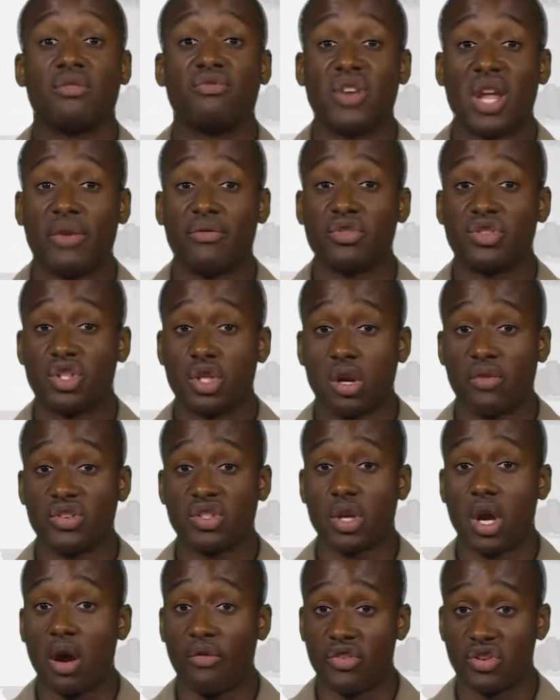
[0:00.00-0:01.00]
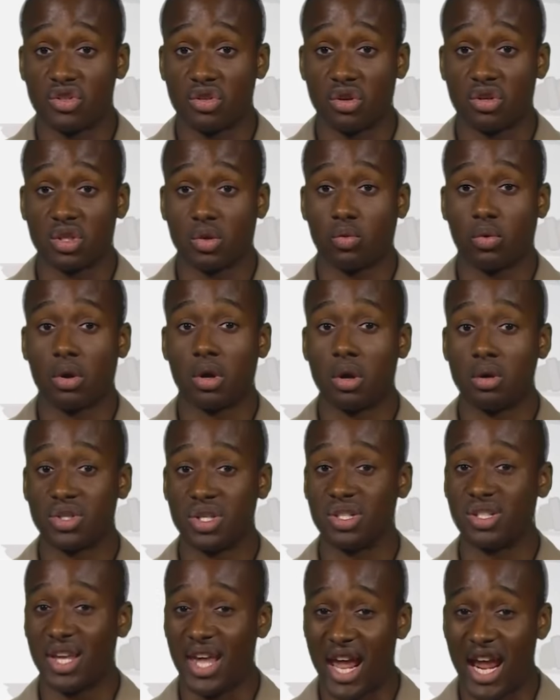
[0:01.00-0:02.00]
of Naval Service Officers will host
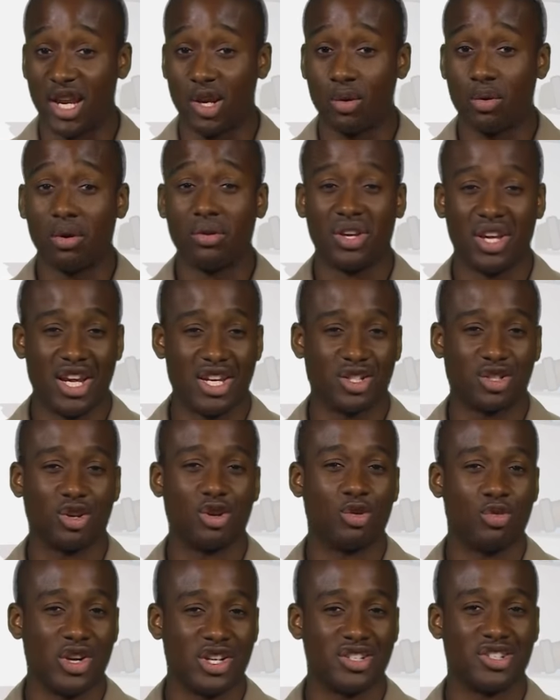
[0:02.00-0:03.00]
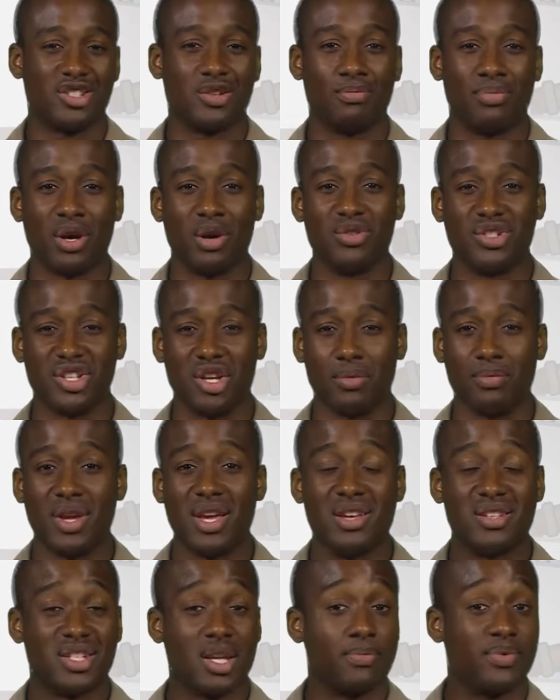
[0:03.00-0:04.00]
its annual Eastern Region Symposium,
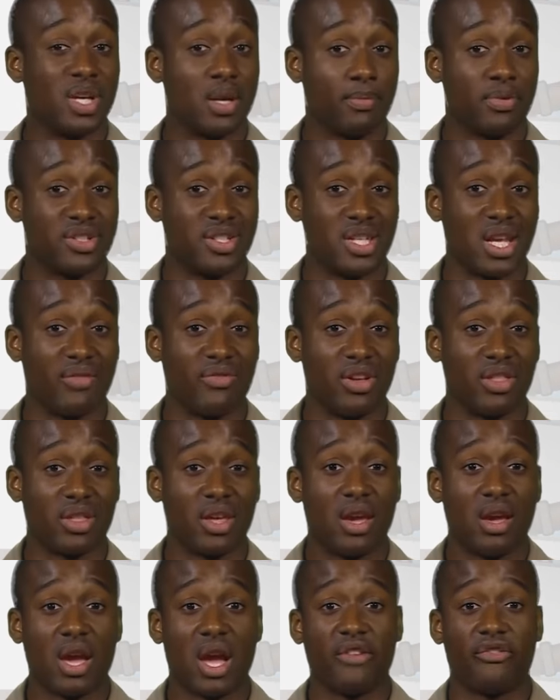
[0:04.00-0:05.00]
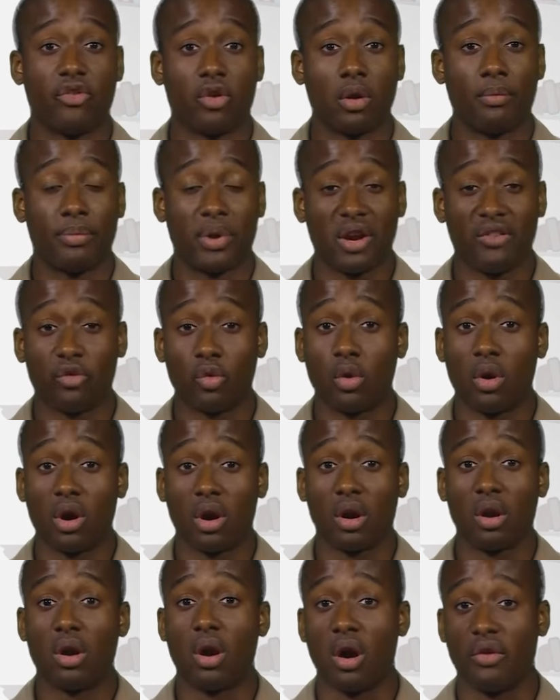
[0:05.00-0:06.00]
September seventh, at Fort
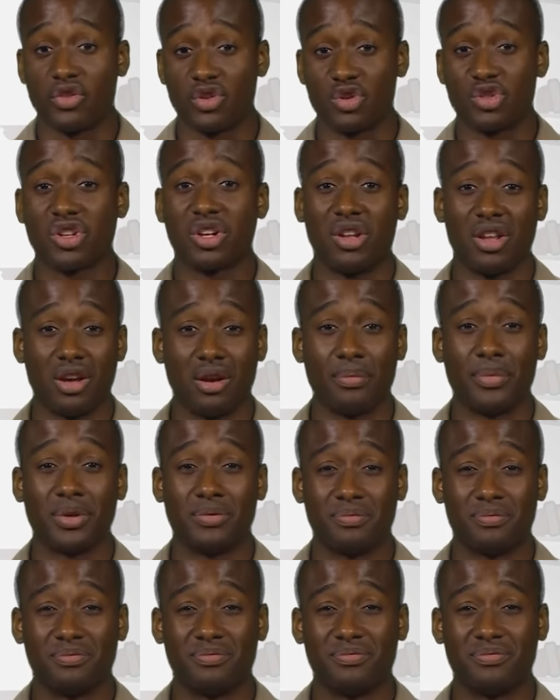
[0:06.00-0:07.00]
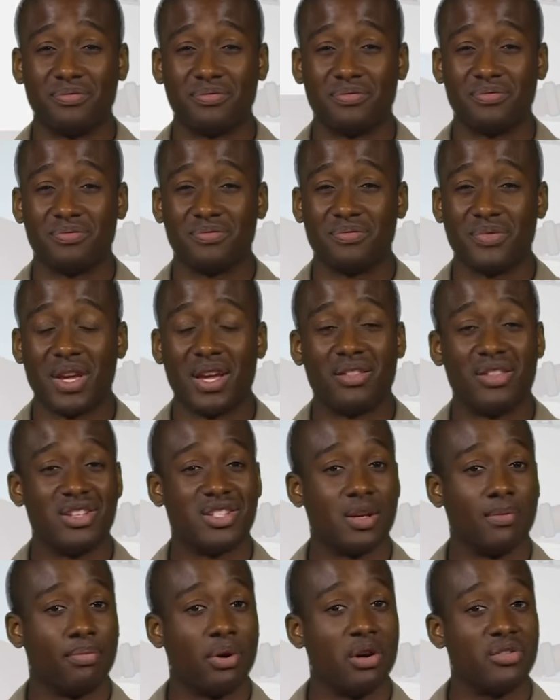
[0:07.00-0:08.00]
Belvoir Officers Club. The
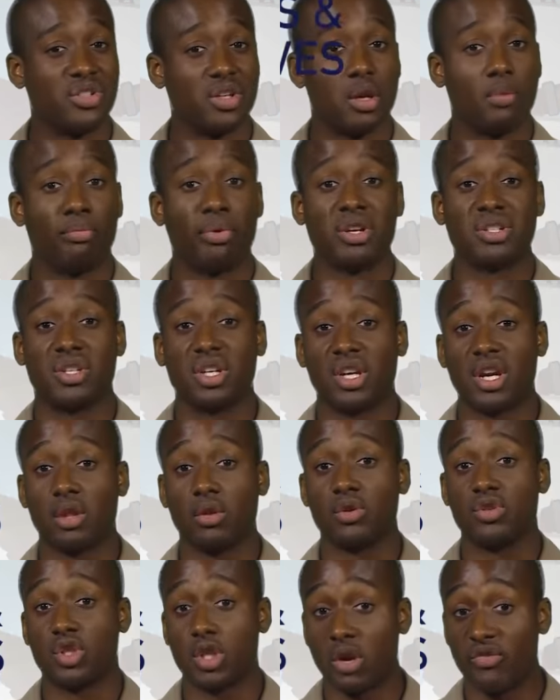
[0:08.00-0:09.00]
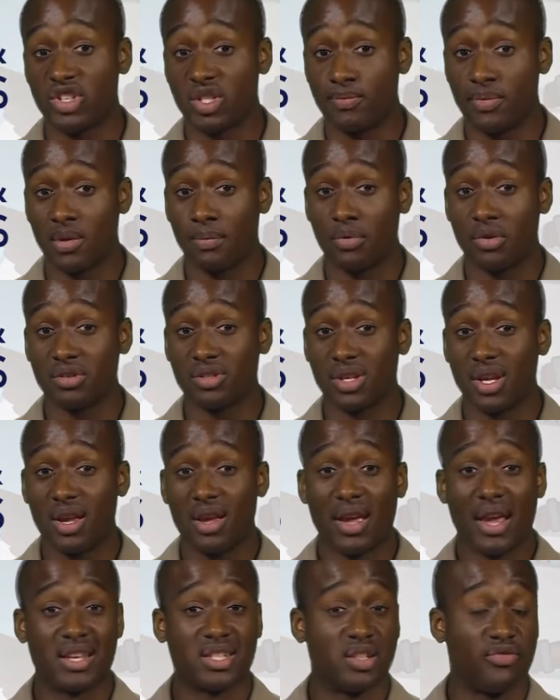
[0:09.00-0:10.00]
symposium brings together service members
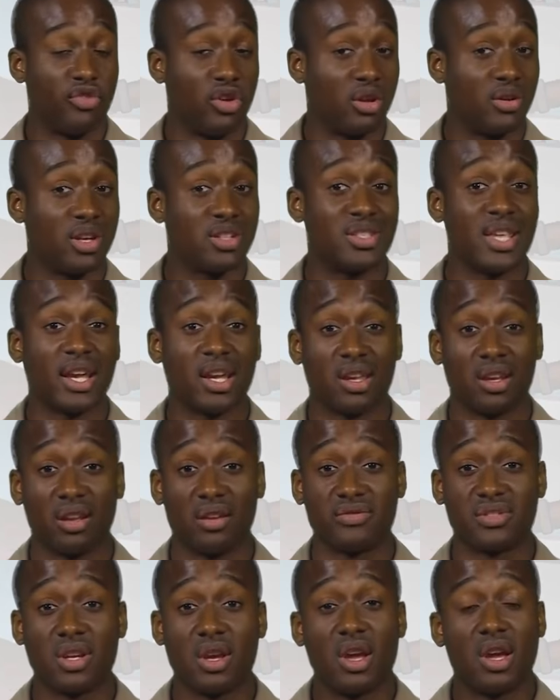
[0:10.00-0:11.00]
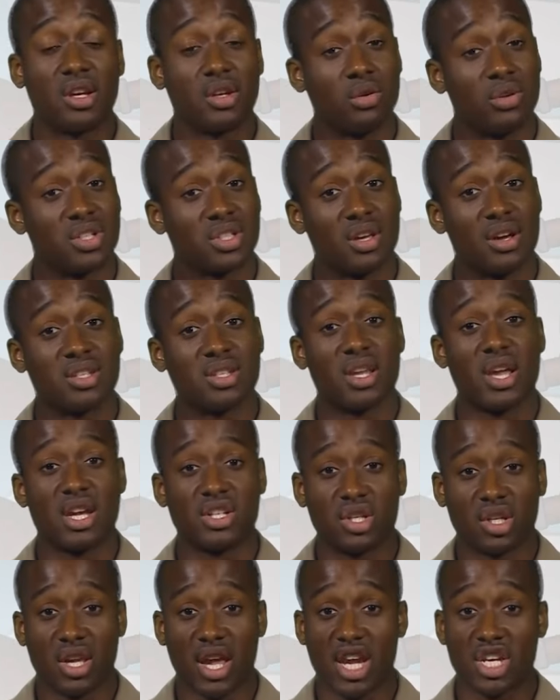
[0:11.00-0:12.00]
and civilian executives to discuss
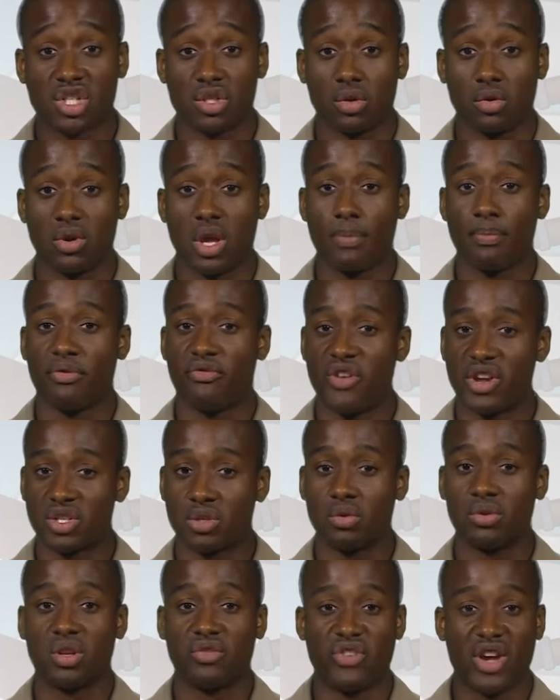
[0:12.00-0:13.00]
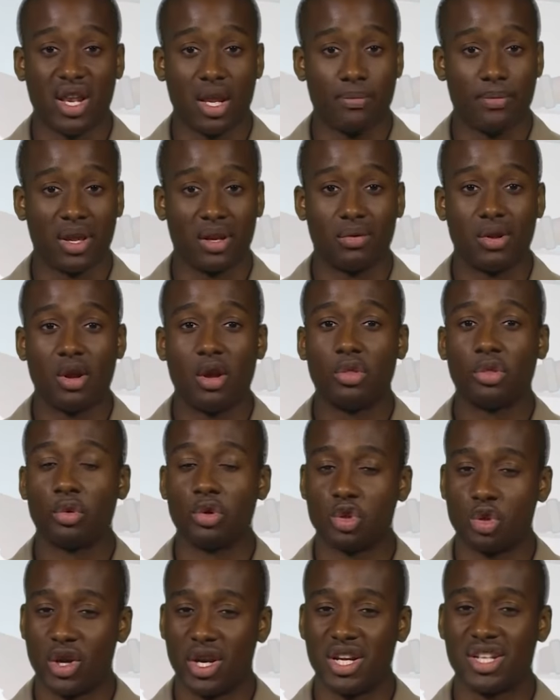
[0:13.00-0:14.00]
educational and professional development through
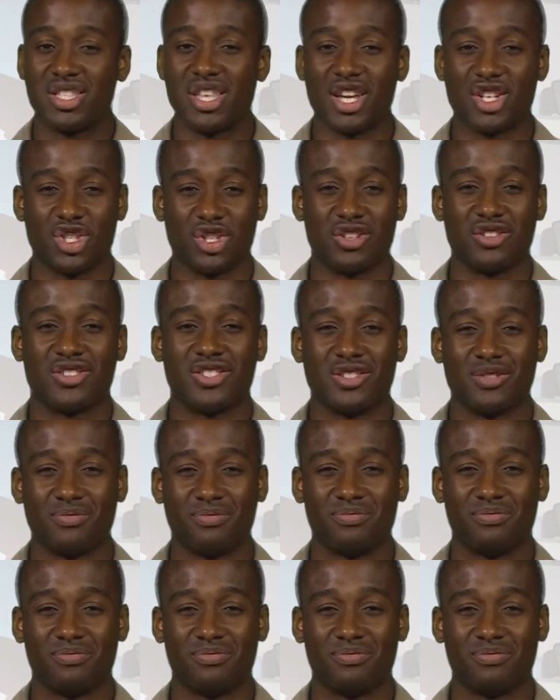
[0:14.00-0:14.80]
training sessions.